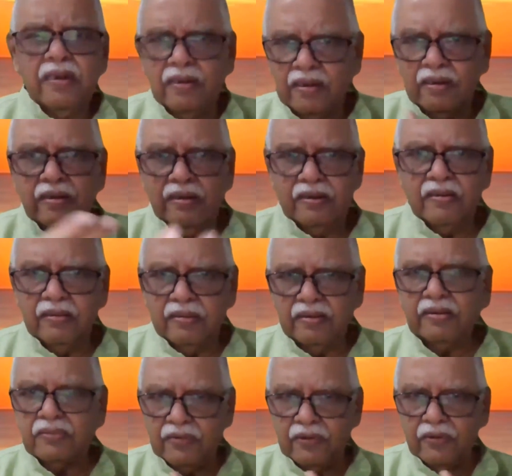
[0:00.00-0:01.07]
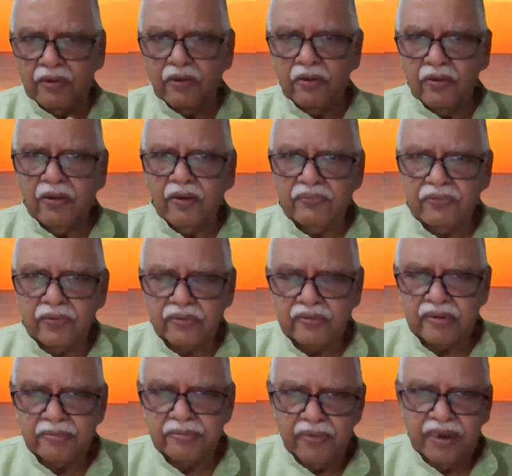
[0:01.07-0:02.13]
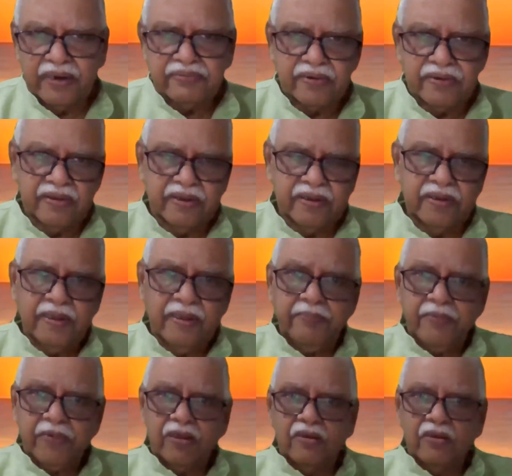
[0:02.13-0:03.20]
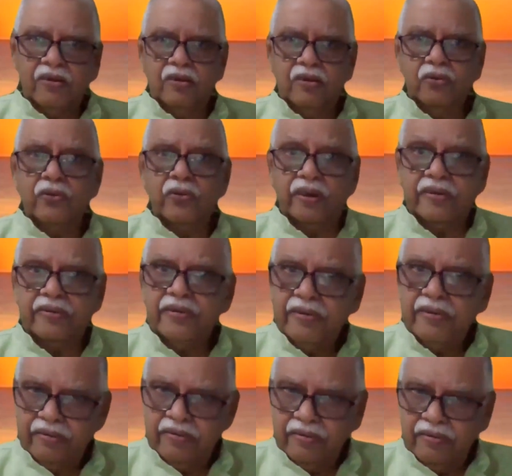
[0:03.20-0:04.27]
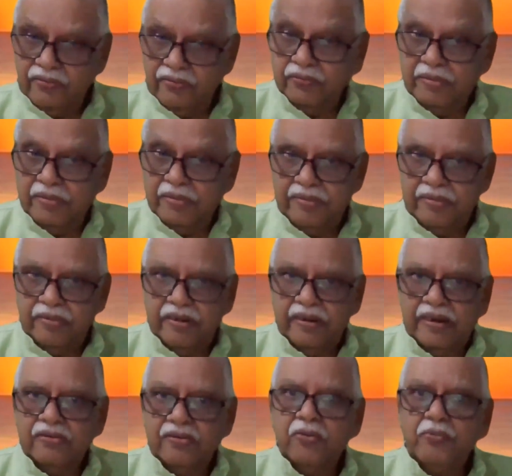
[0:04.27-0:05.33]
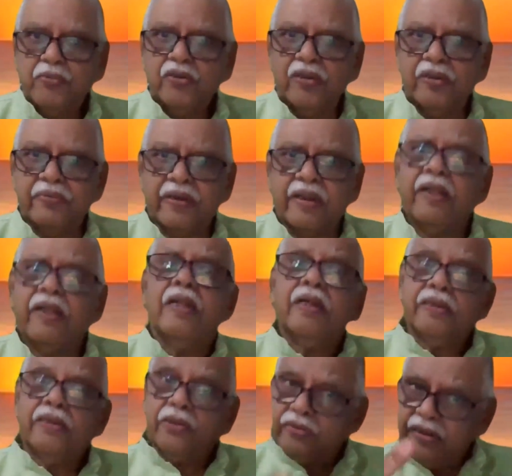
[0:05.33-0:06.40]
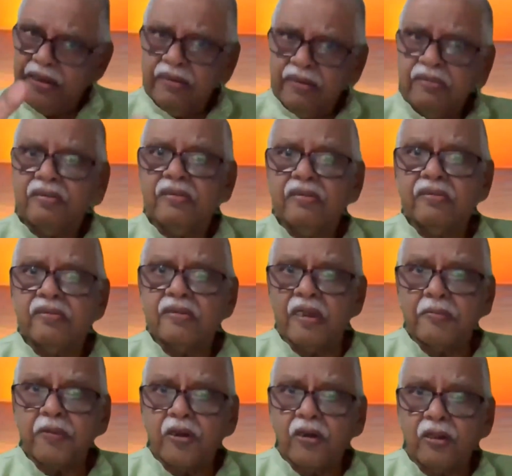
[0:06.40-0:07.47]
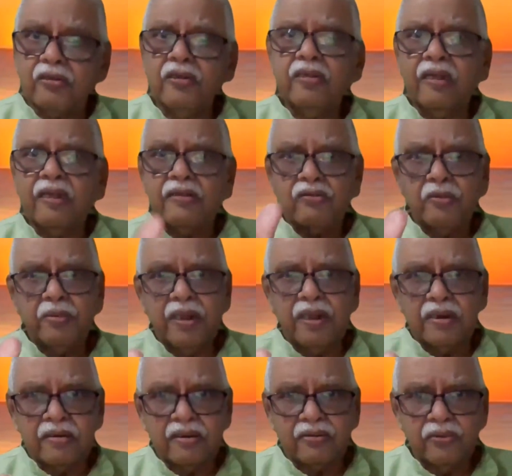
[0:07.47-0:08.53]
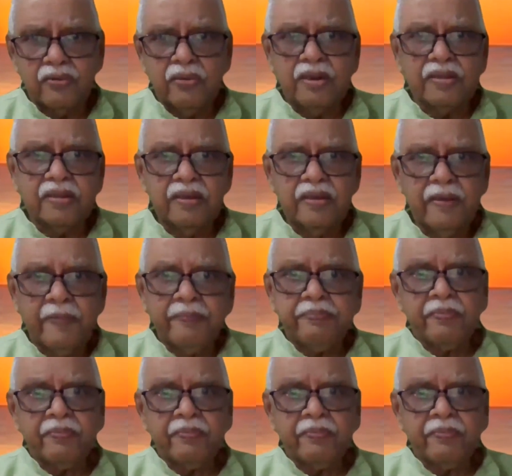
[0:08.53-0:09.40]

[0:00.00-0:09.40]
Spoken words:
it will of course come after the own Rashi, the Rashi of bosom friend. Now, these terminologies are to be understood in the